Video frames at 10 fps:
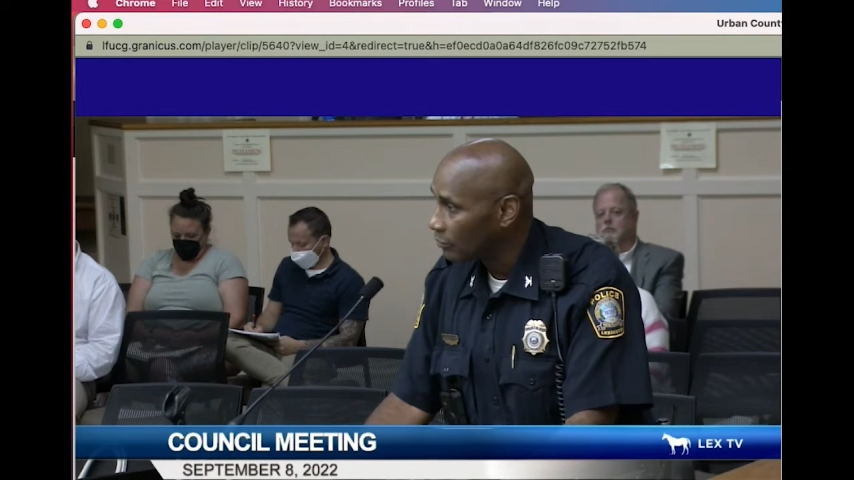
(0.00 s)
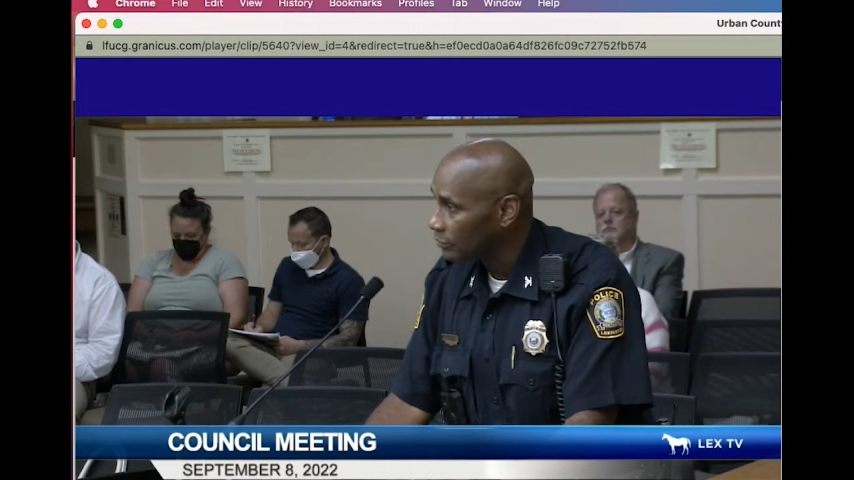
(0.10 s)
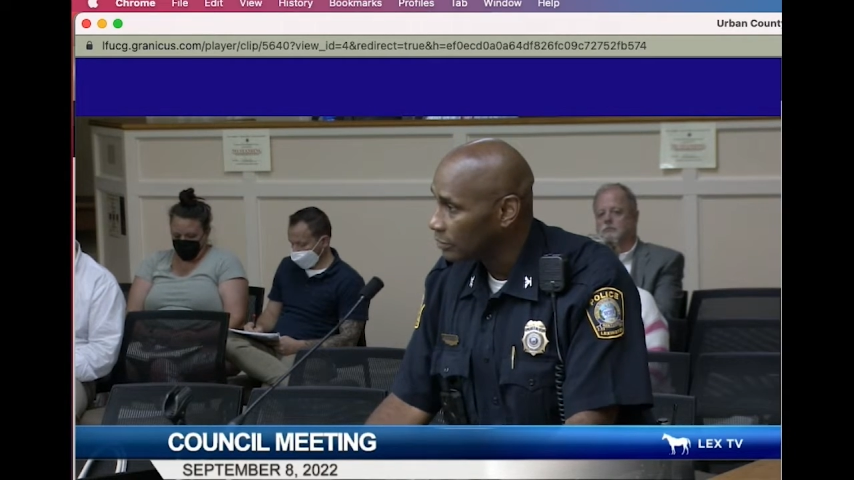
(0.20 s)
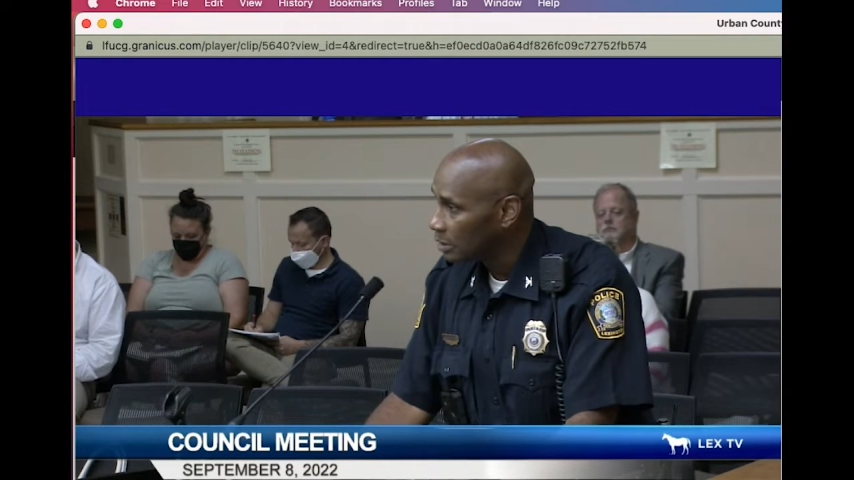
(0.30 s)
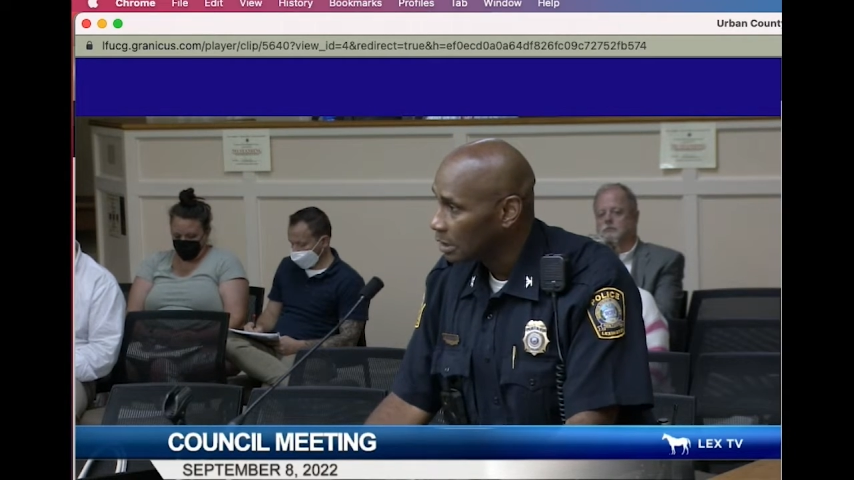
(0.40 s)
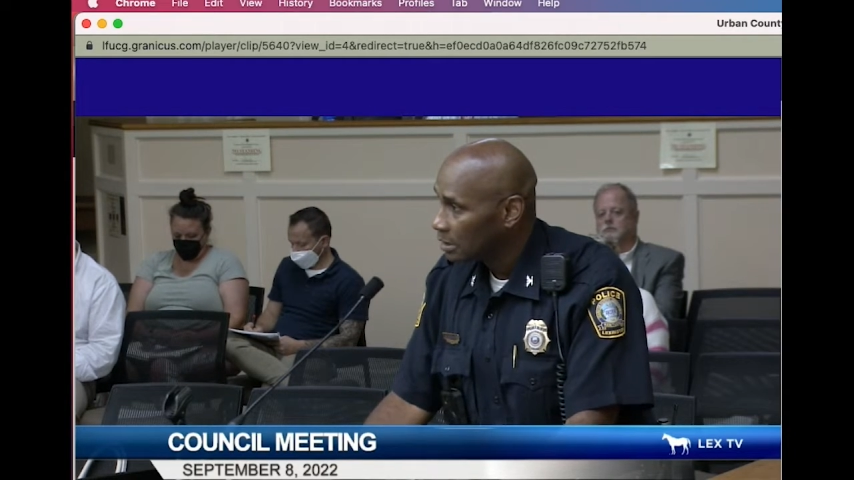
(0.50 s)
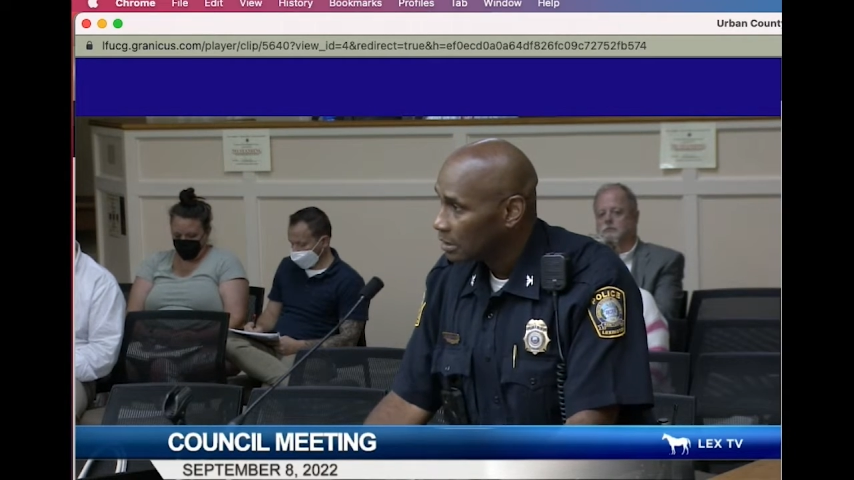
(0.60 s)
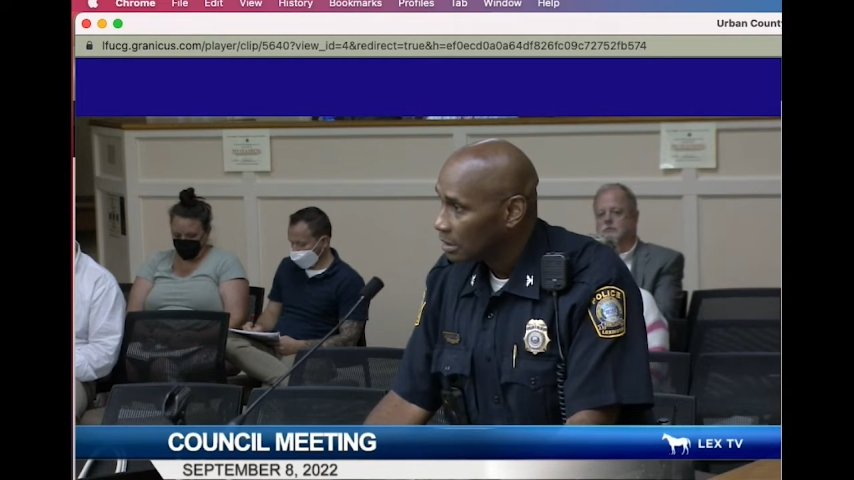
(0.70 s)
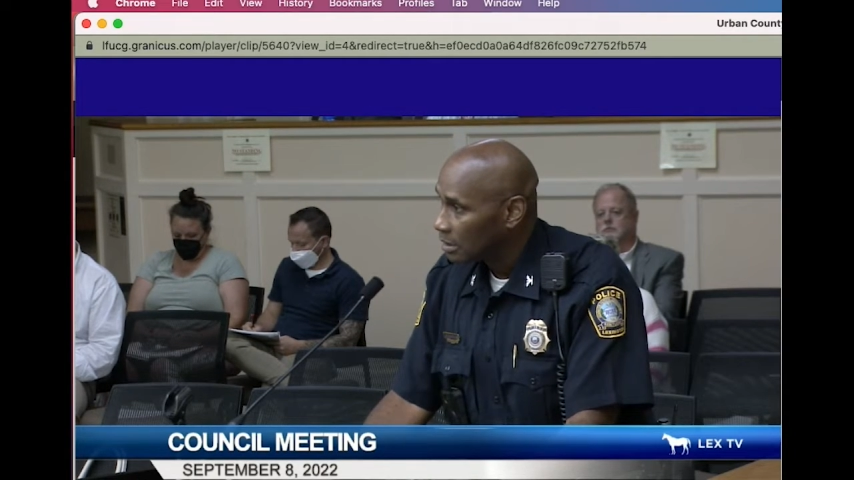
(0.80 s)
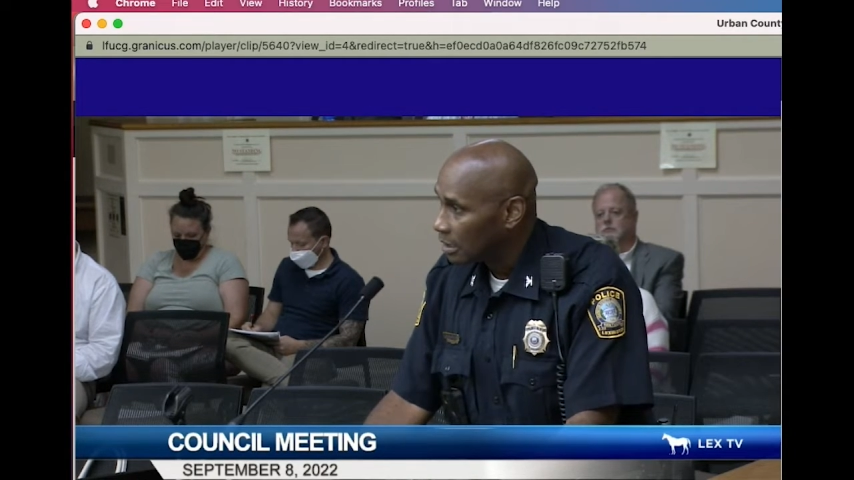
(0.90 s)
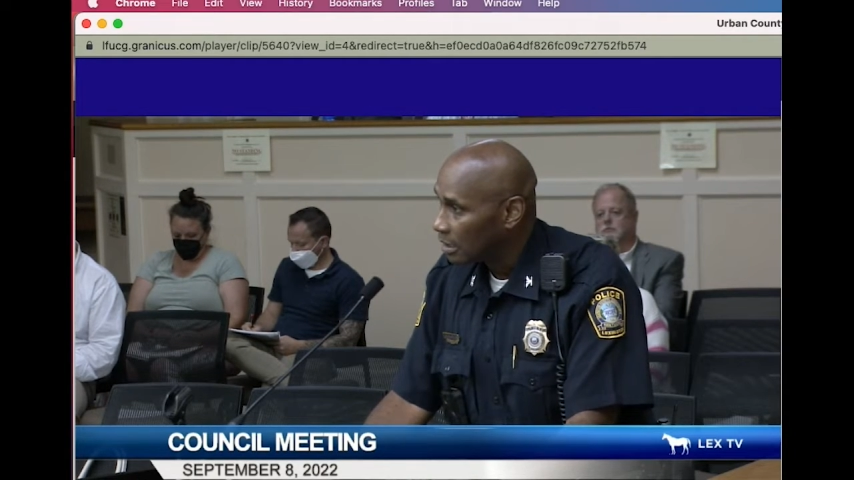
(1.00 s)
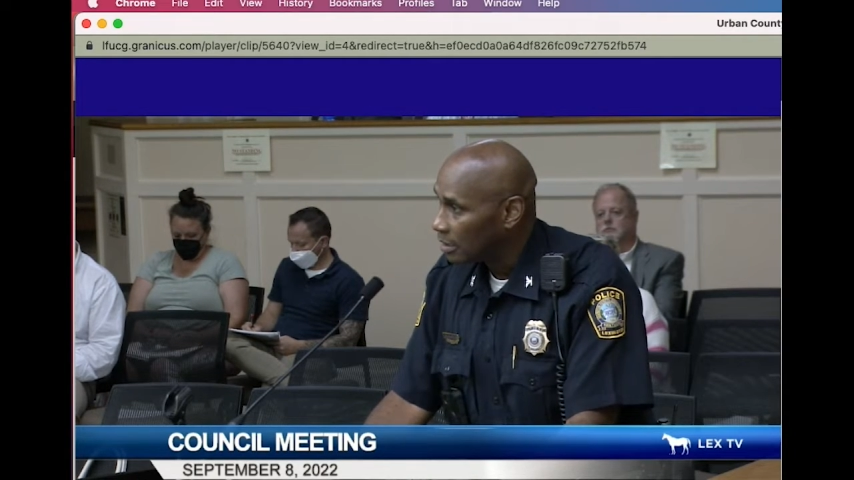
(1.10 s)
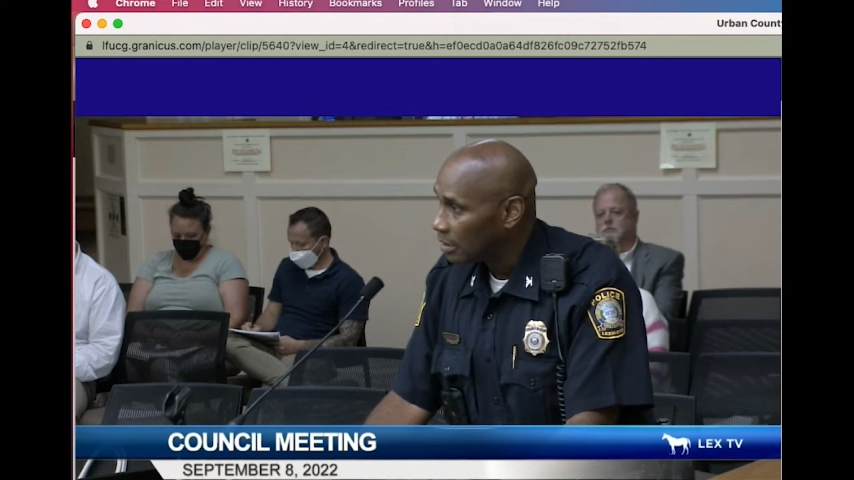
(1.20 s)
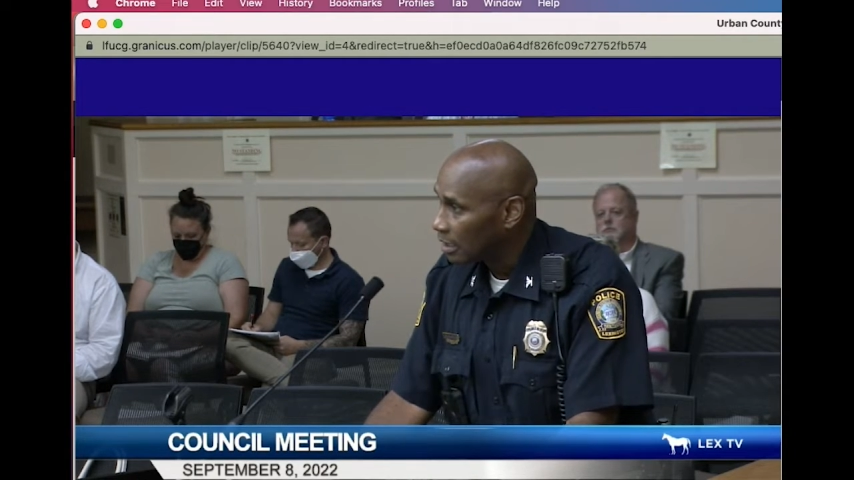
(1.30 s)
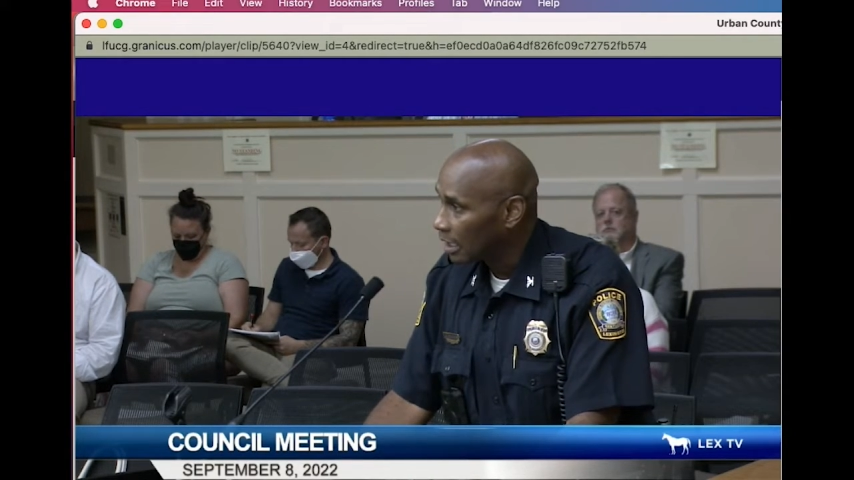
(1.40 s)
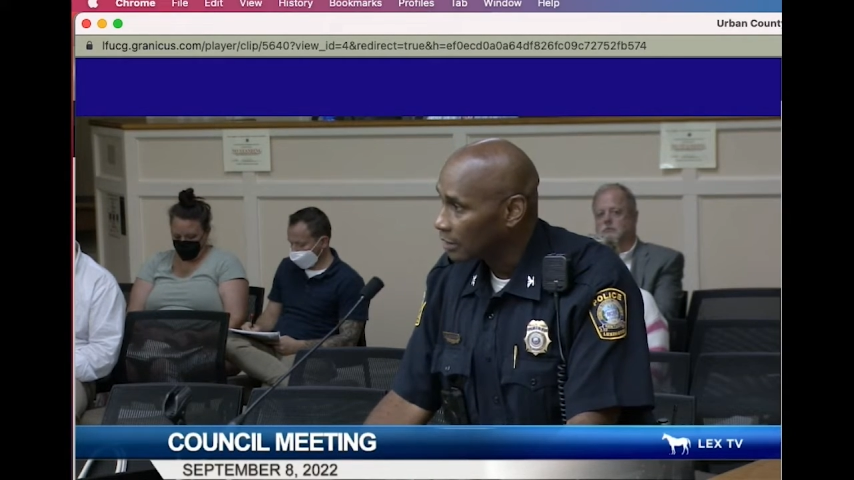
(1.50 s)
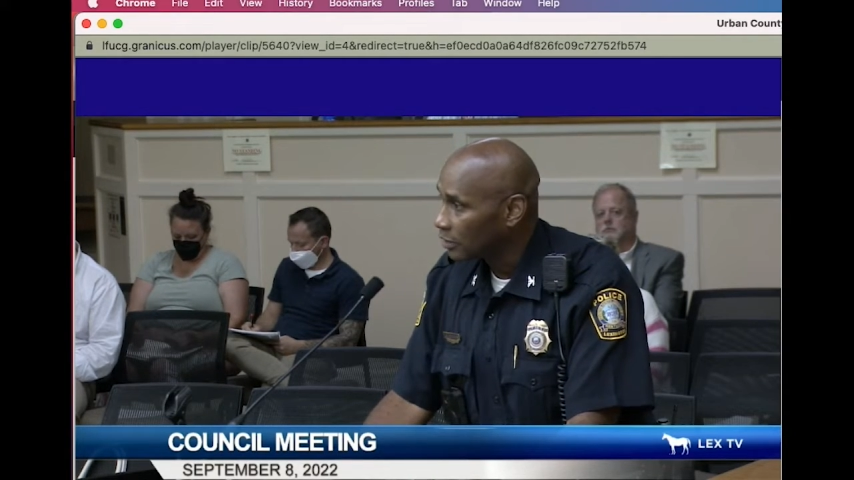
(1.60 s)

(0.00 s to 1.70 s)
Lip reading: And talking with the officer,